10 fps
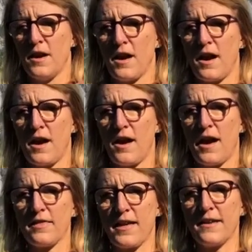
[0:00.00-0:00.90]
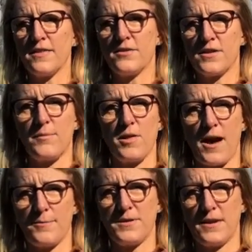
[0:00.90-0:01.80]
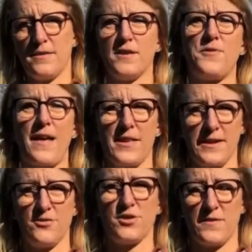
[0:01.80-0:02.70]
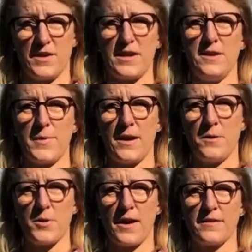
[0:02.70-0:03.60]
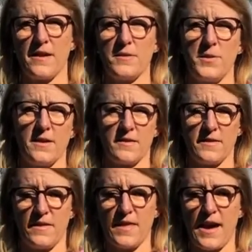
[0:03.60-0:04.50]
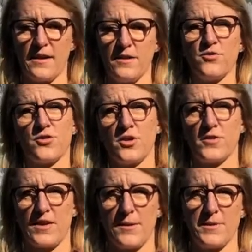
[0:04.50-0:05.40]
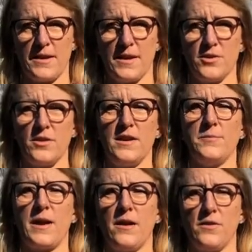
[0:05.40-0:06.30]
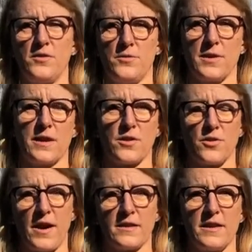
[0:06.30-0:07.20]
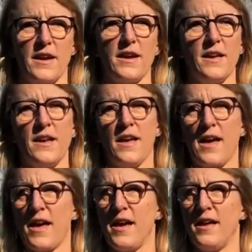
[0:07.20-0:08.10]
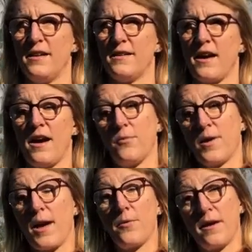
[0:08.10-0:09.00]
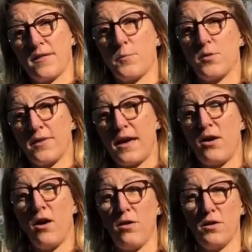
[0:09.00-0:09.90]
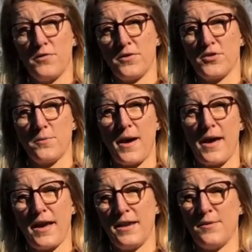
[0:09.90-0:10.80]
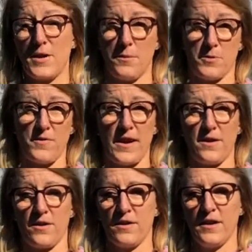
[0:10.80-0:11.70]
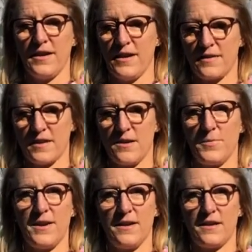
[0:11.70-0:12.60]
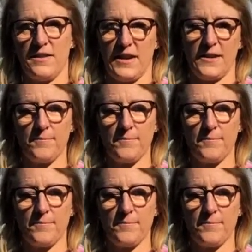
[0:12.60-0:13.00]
uh, I like their double opt-in, the validation of the email process, because then that ensures that I'm getting good emails, doing it correctly, and uh, when I export that all over to my email provider, it's going to be clean.